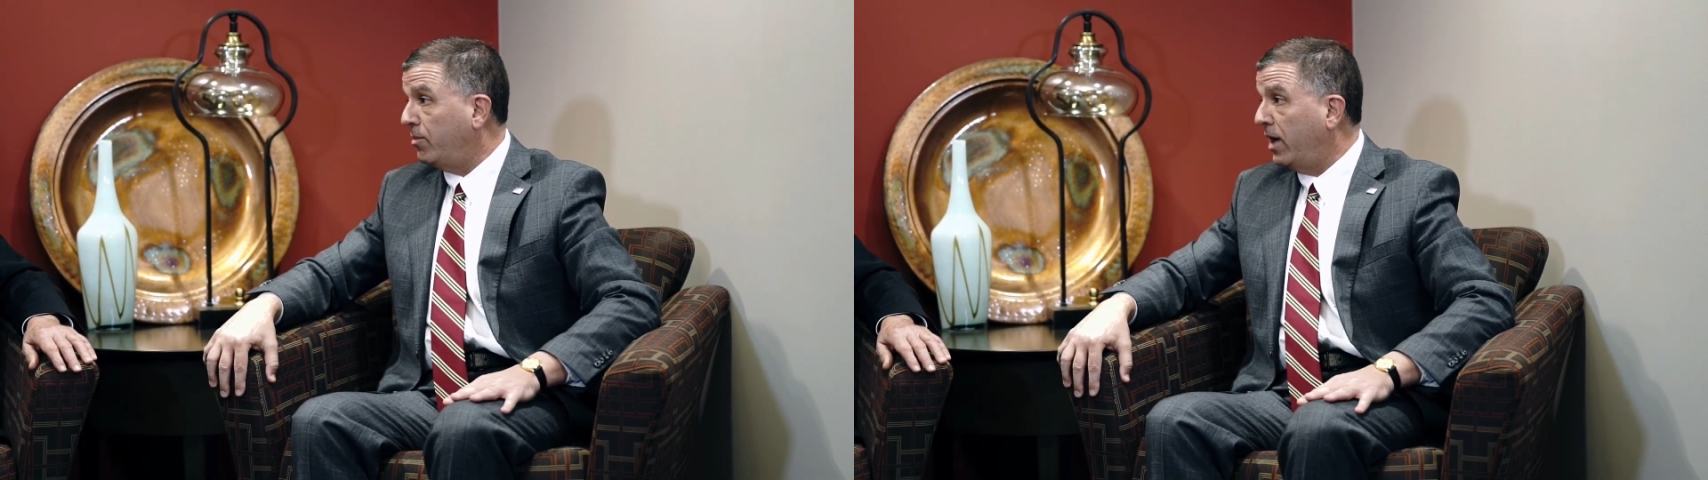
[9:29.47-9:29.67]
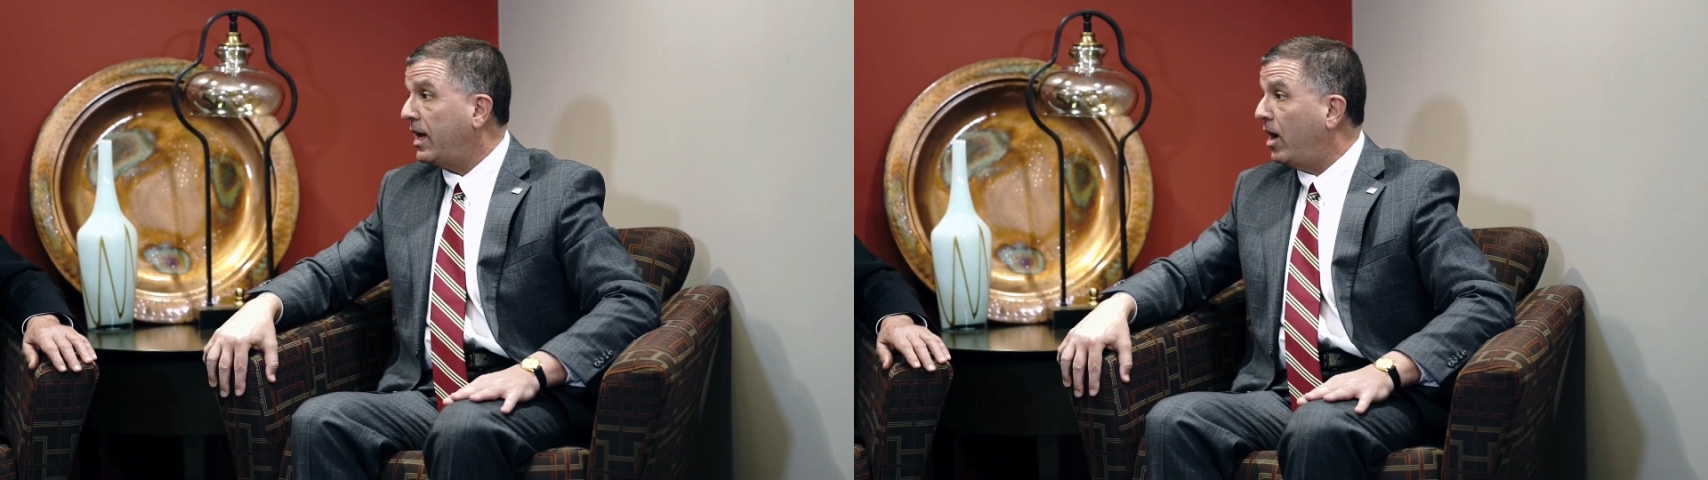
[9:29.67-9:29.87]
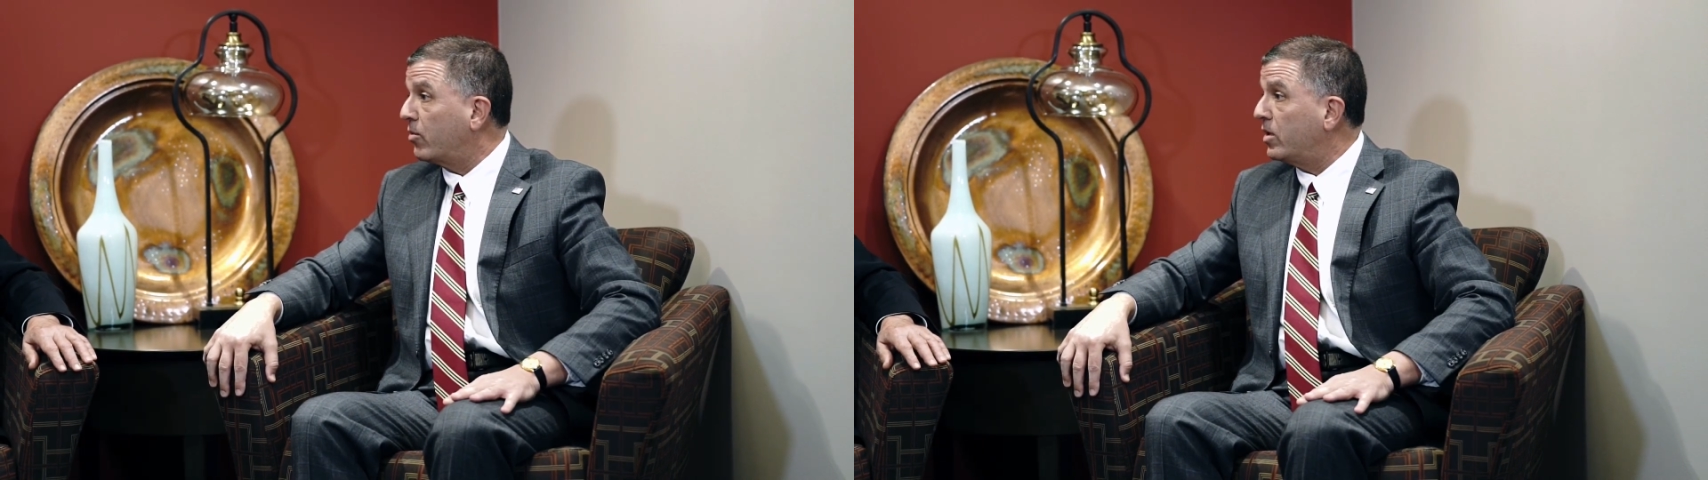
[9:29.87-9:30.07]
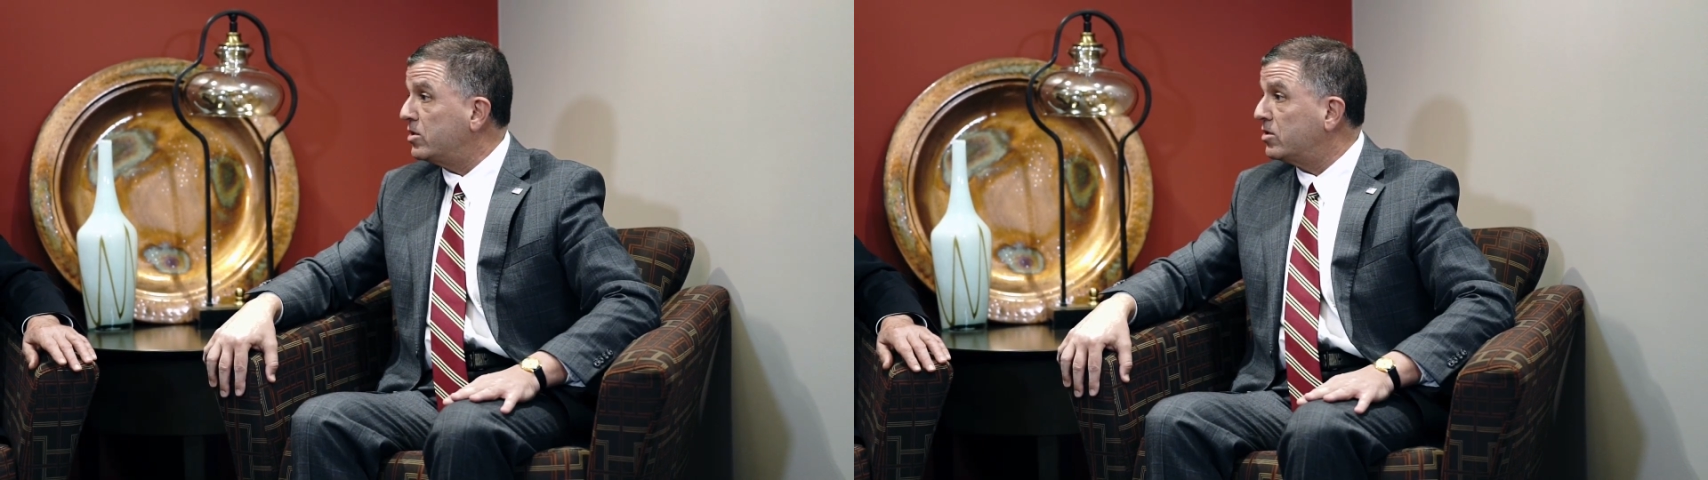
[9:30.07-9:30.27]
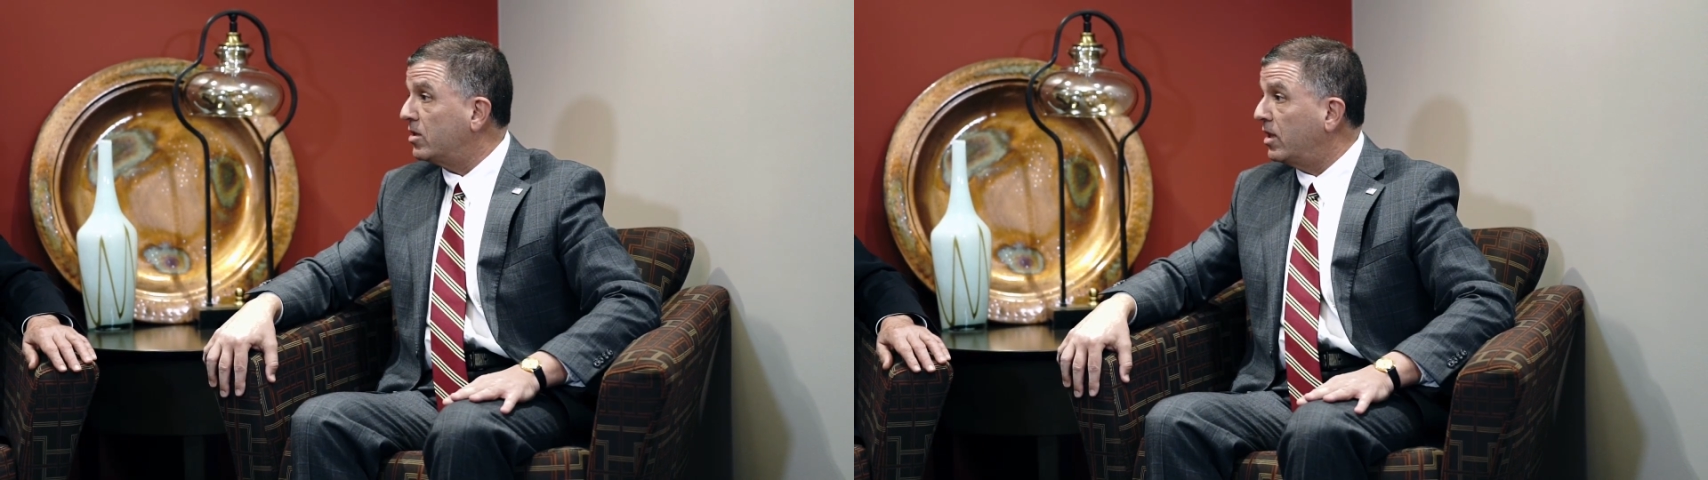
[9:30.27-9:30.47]
make
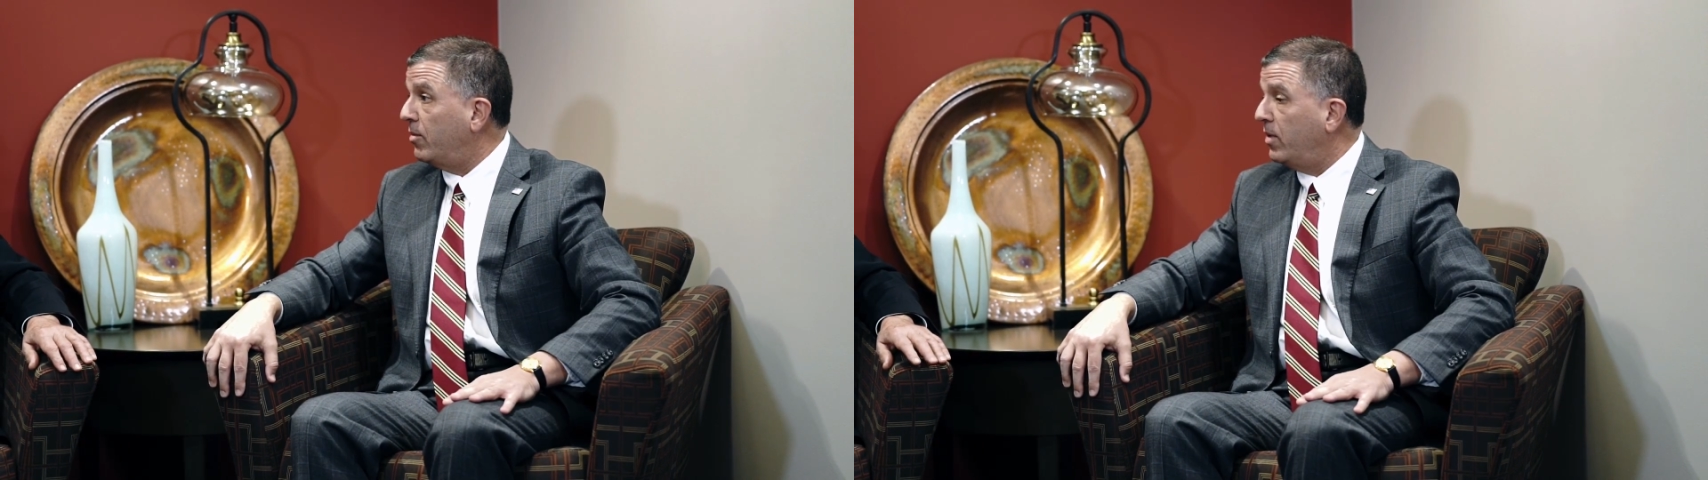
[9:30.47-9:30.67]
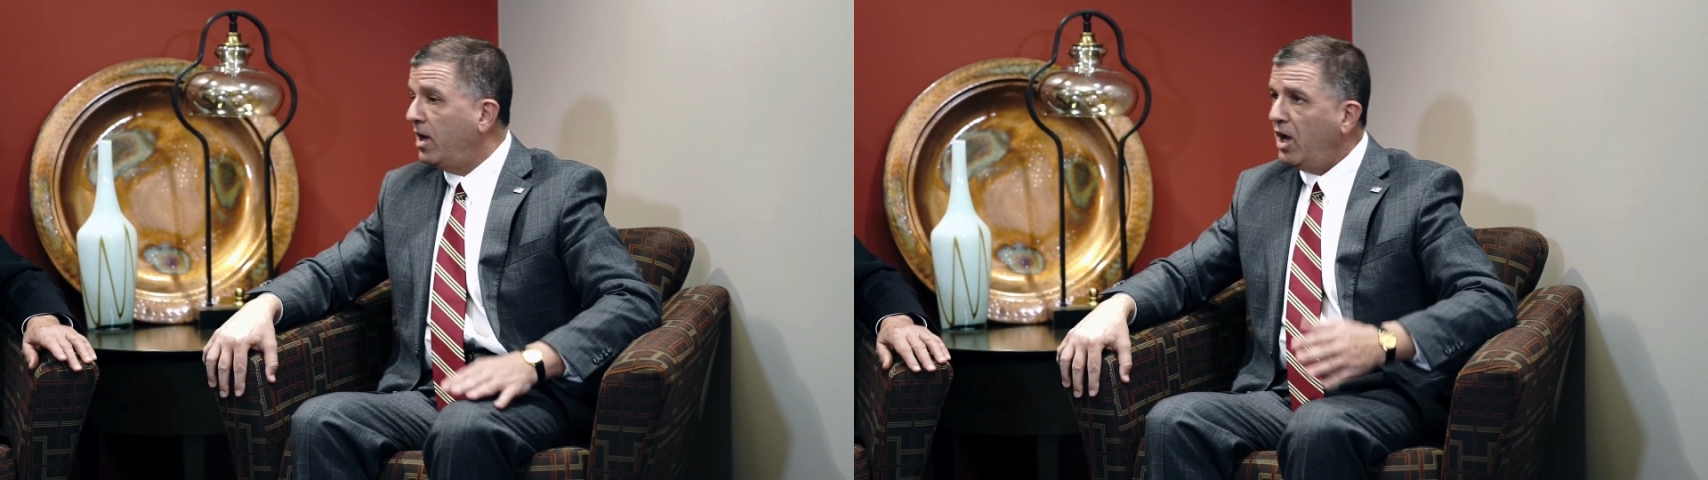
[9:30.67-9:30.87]
outreaches to them.